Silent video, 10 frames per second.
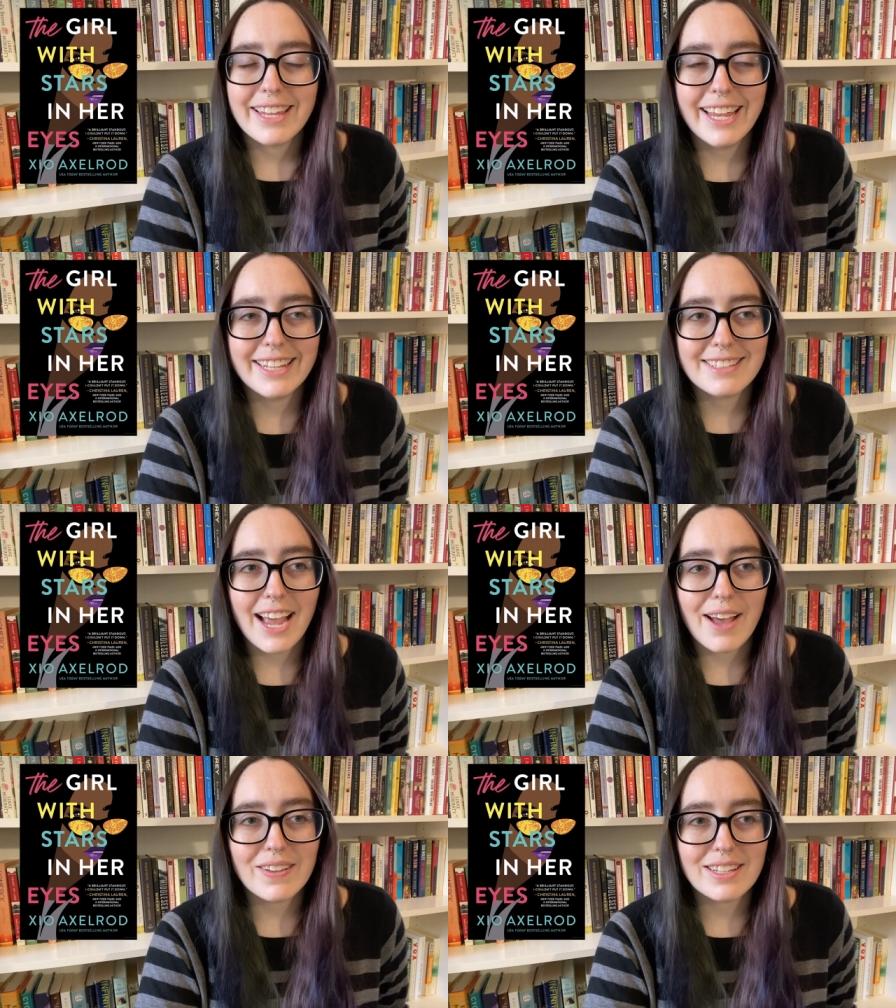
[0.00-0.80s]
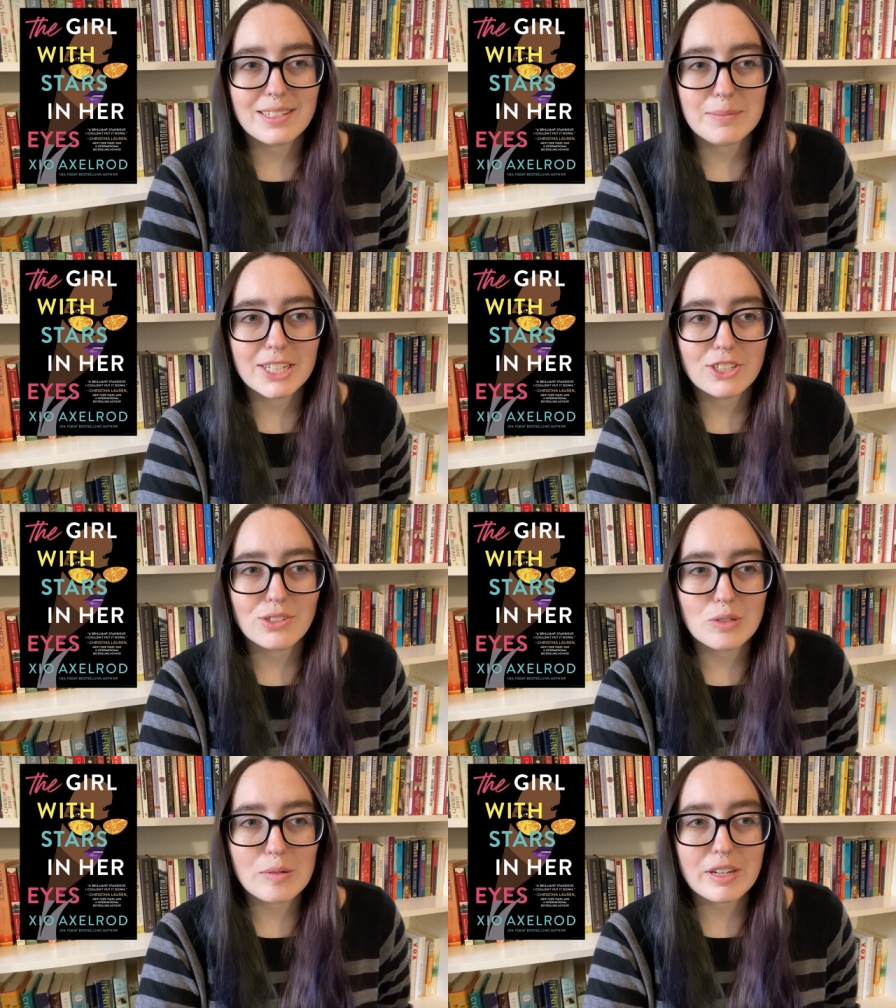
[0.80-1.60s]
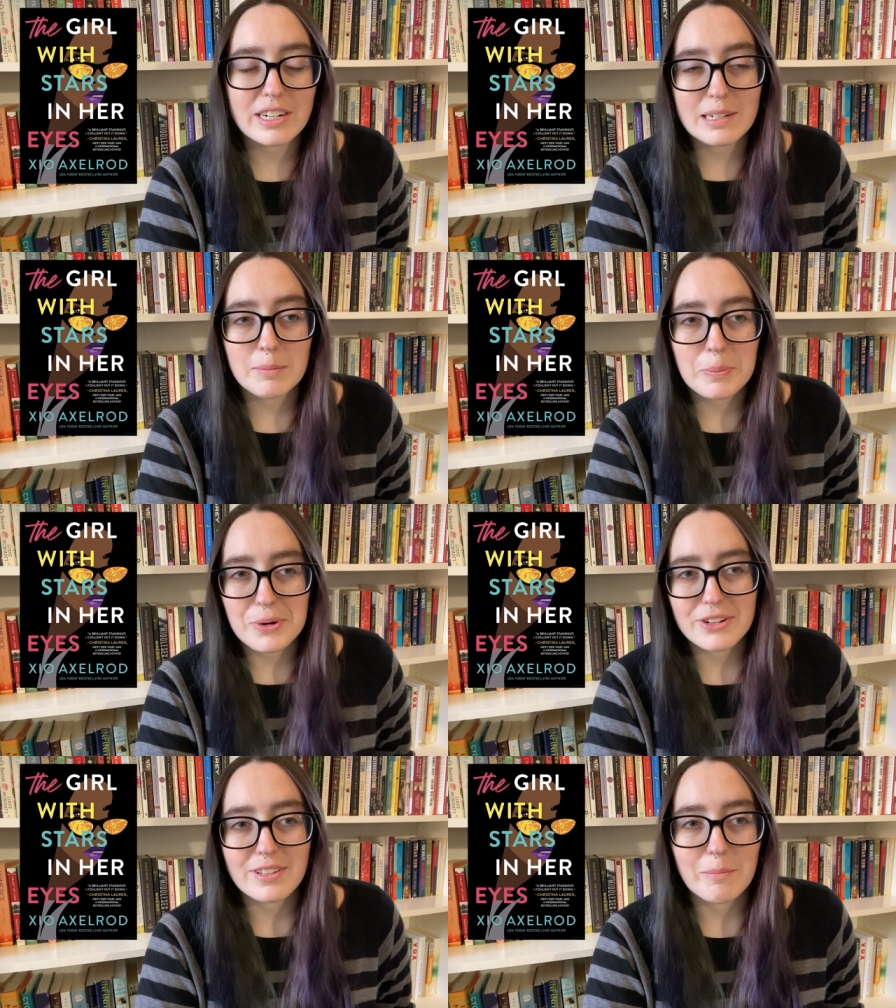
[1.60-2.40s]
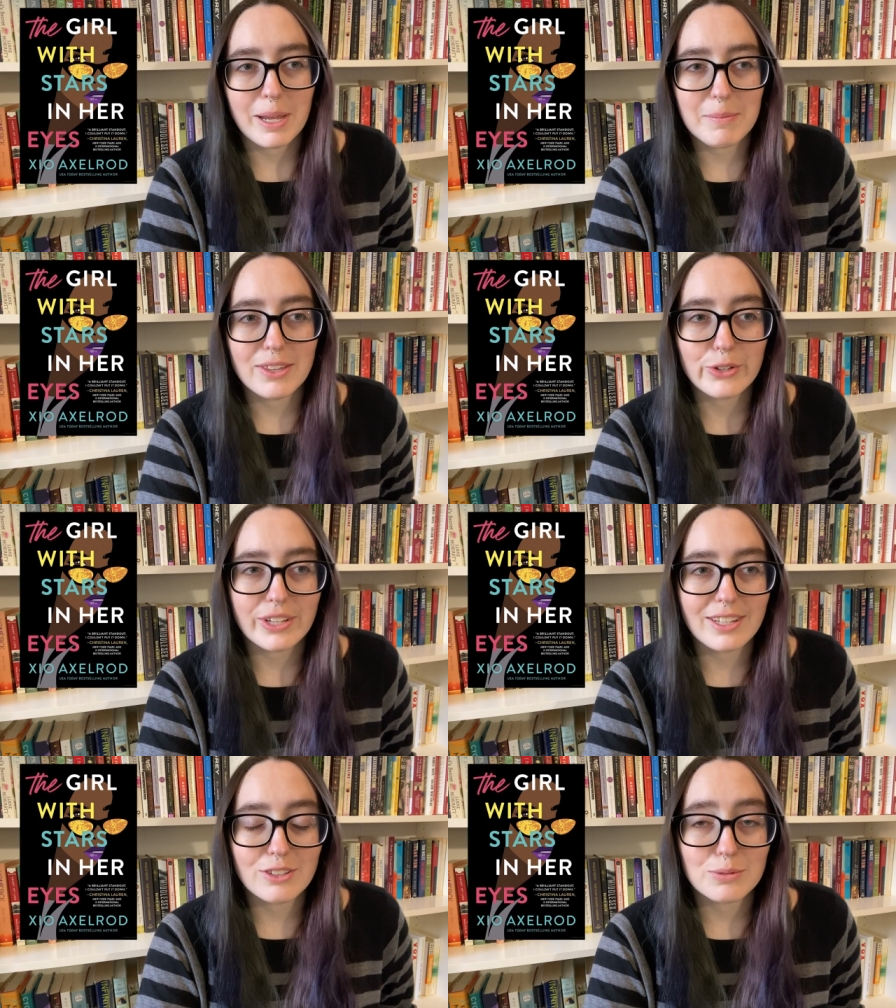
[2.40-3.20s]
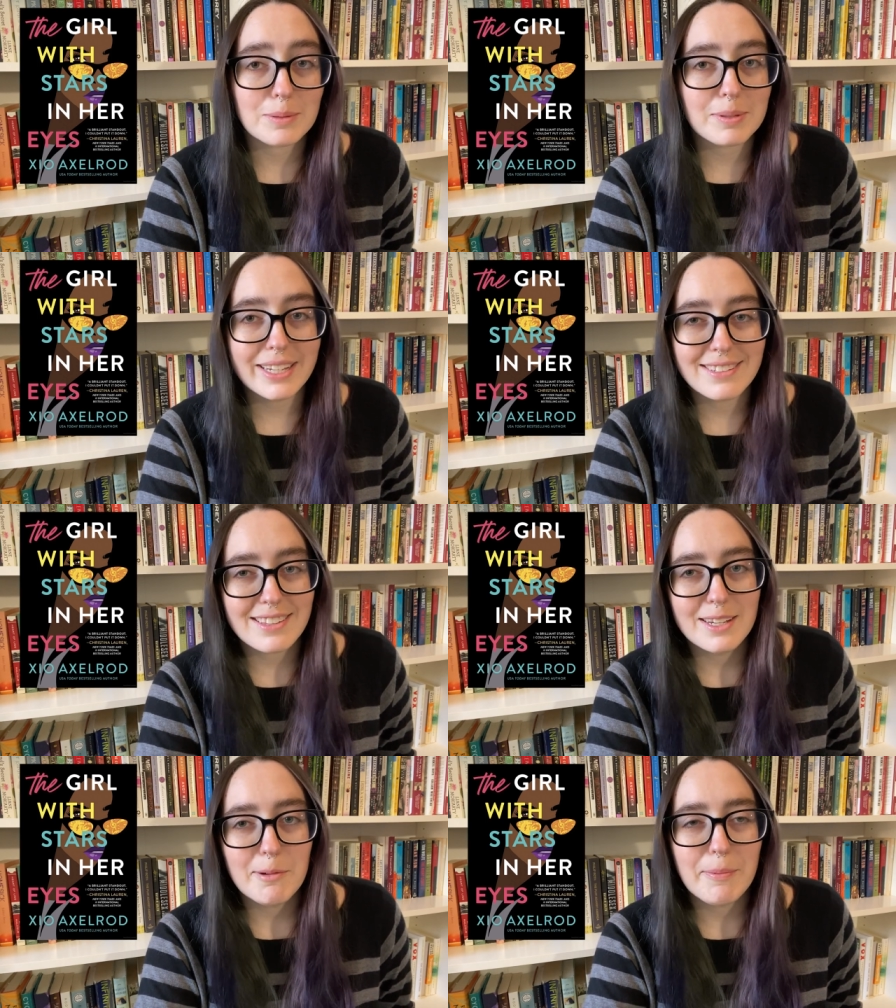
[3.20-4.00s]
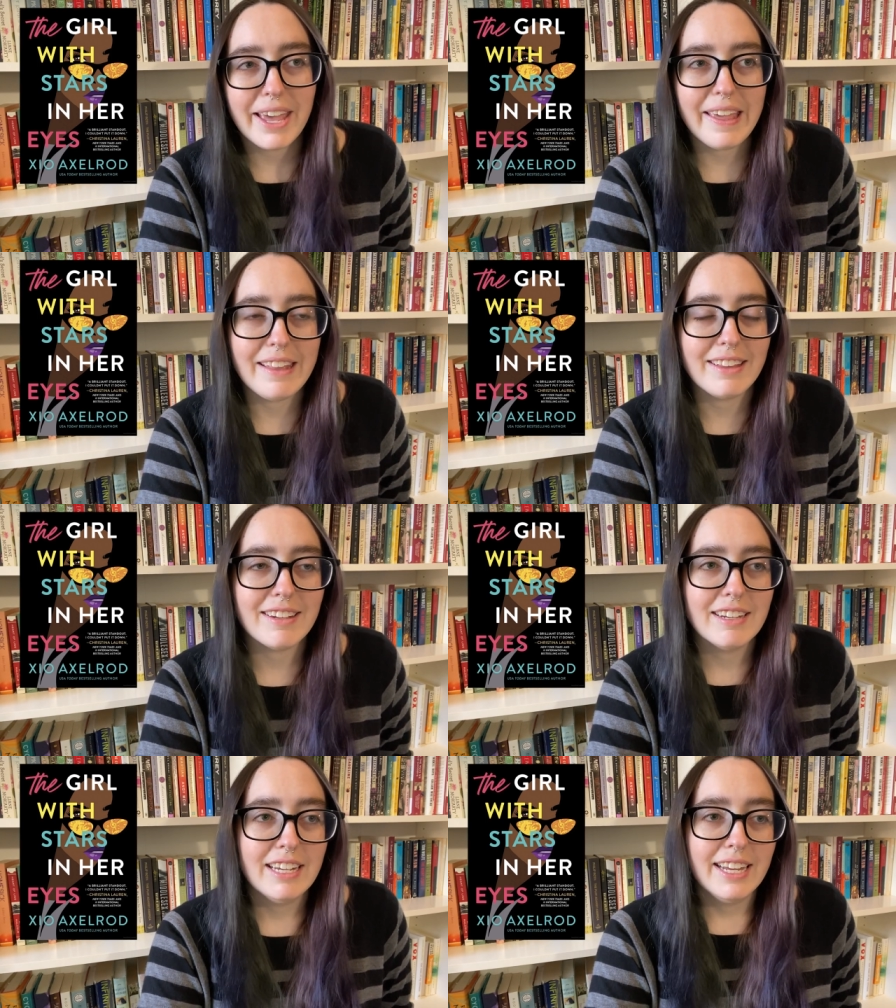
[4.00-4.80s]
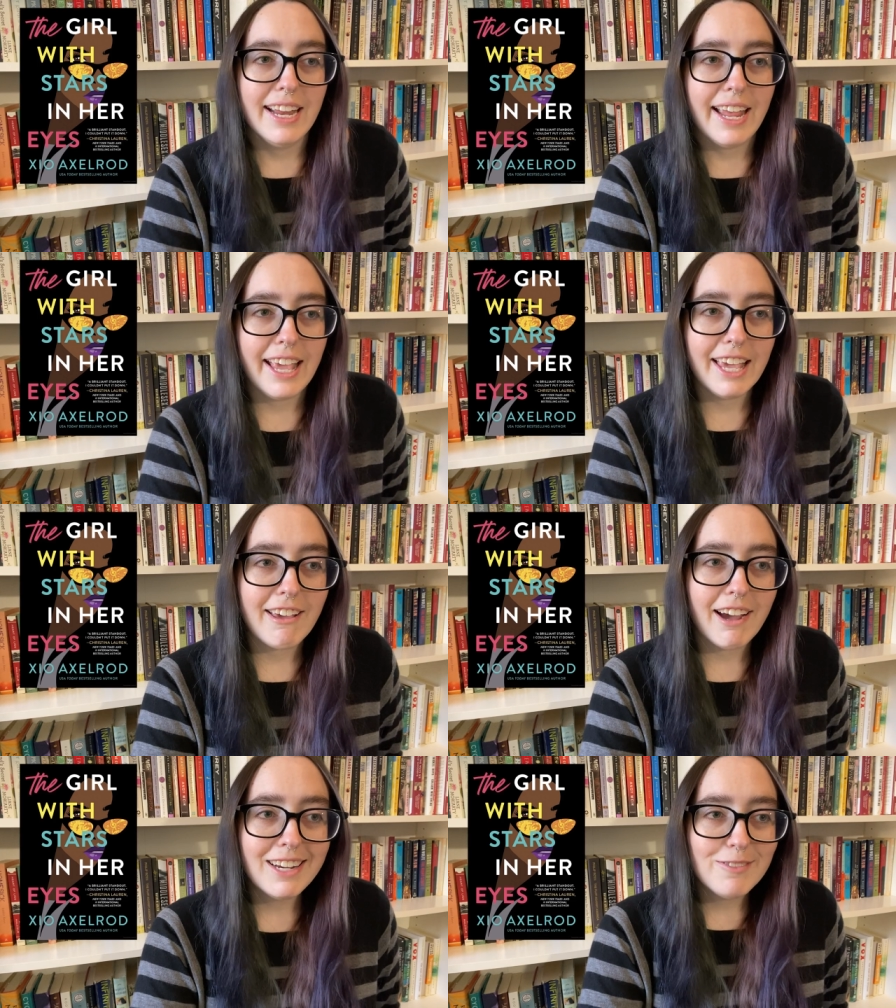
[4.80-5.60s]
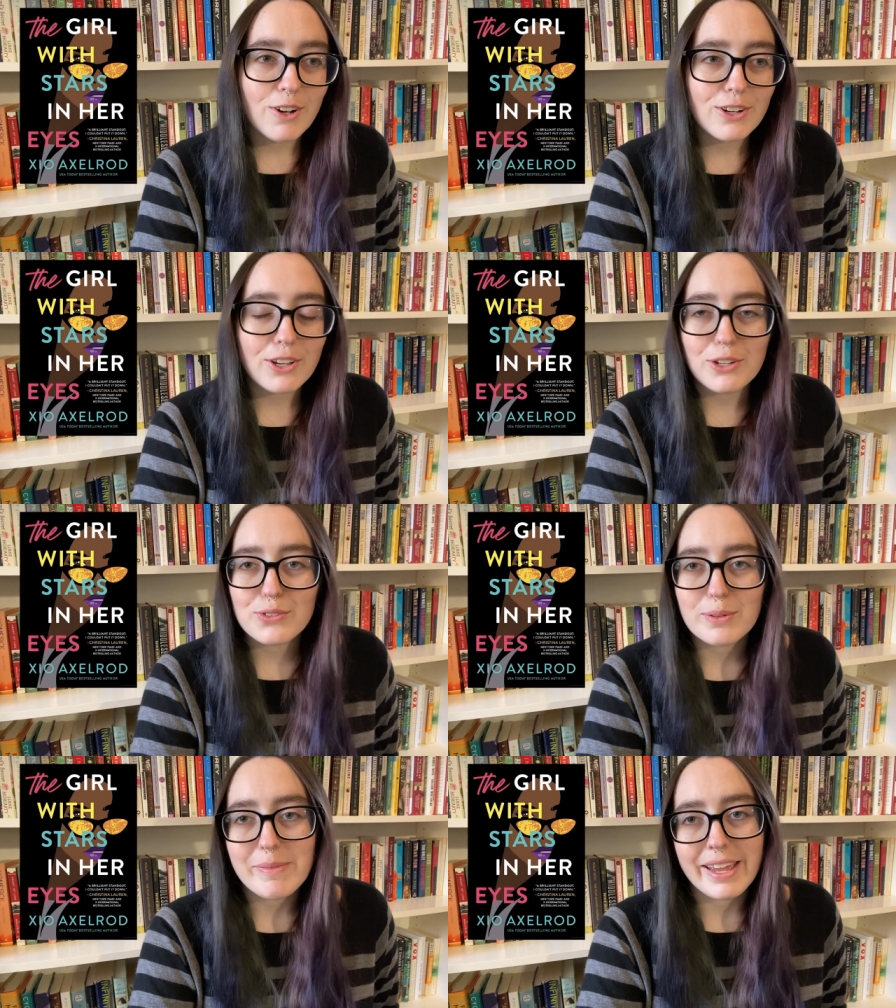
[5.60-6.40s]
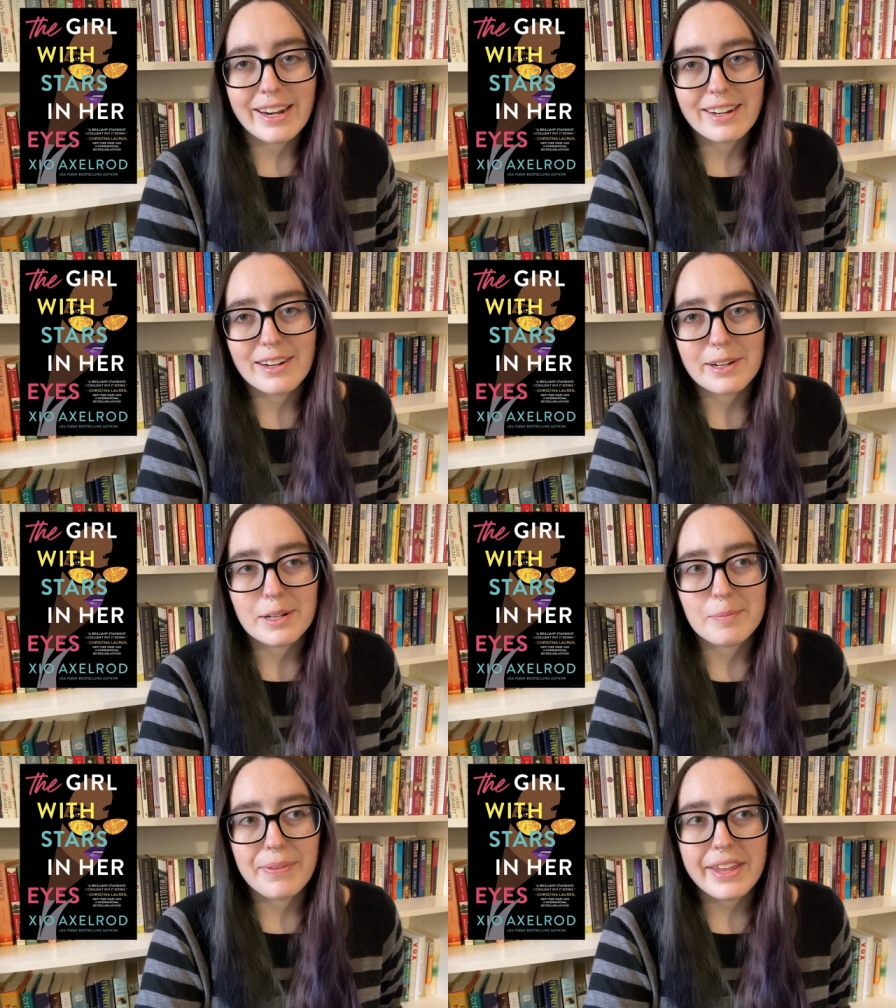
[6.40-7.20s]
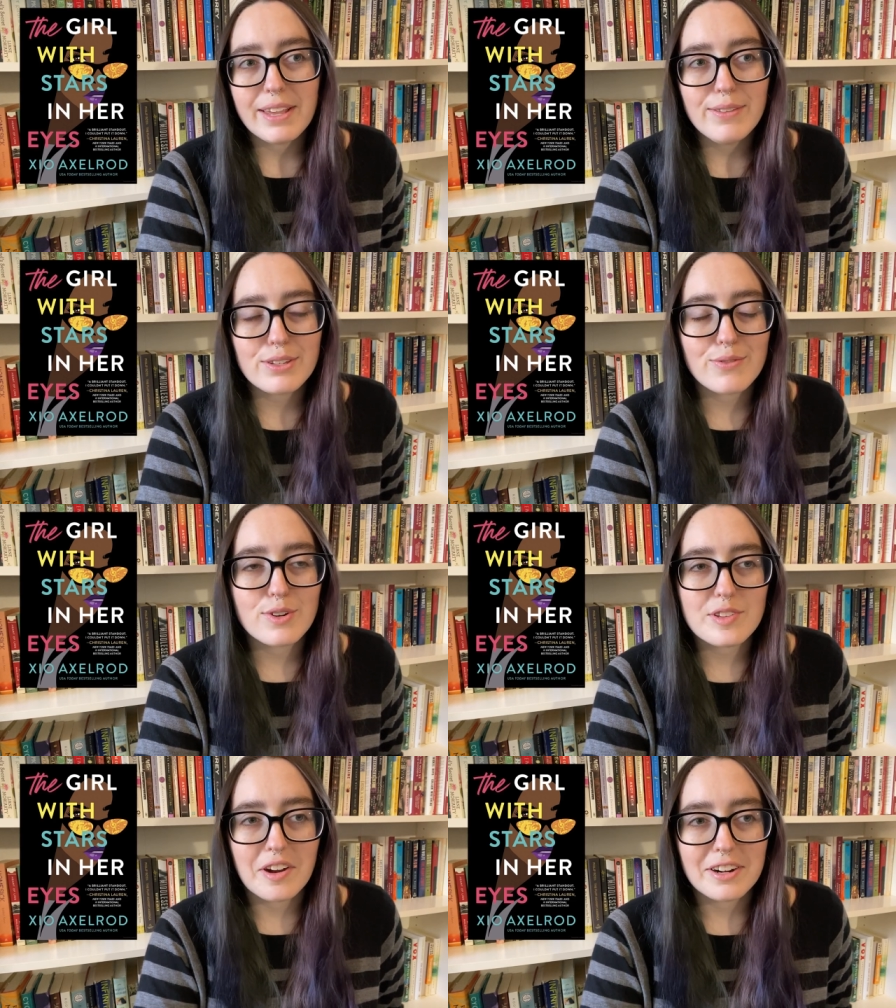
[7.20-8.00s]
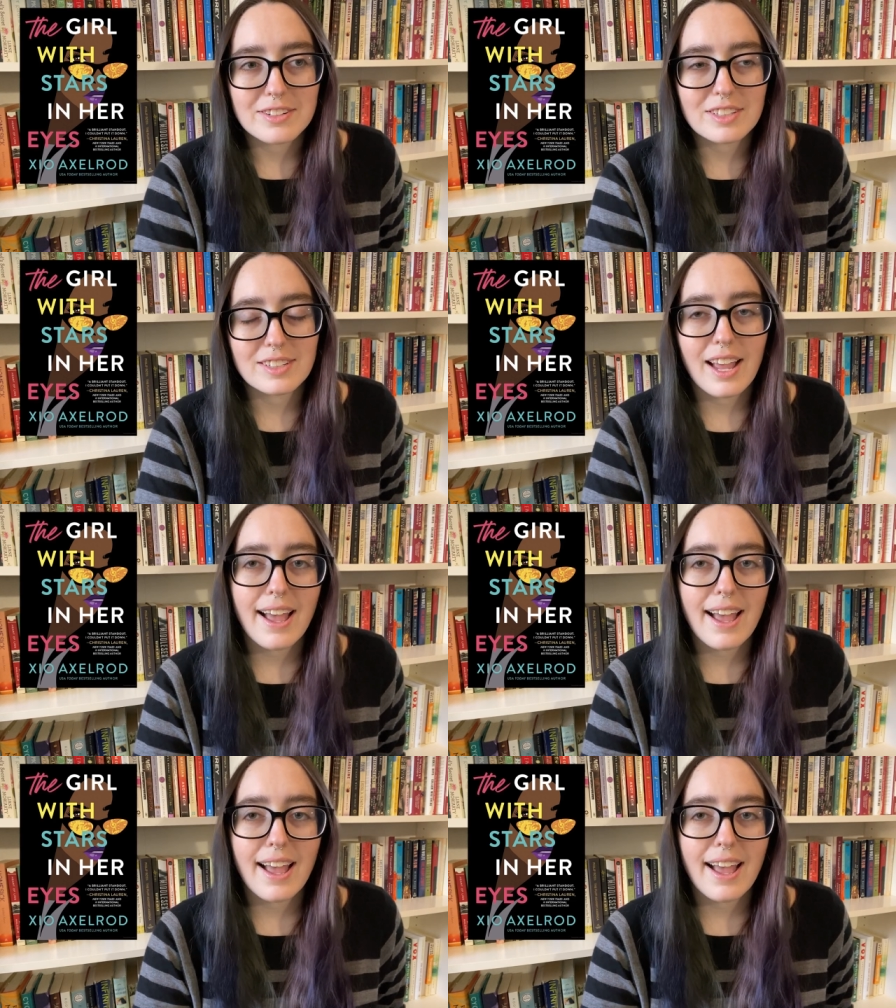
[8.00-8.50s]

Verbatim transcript: that's having some issues with current members and might be looking to replace them and it kind of all goes from there um i give this four stars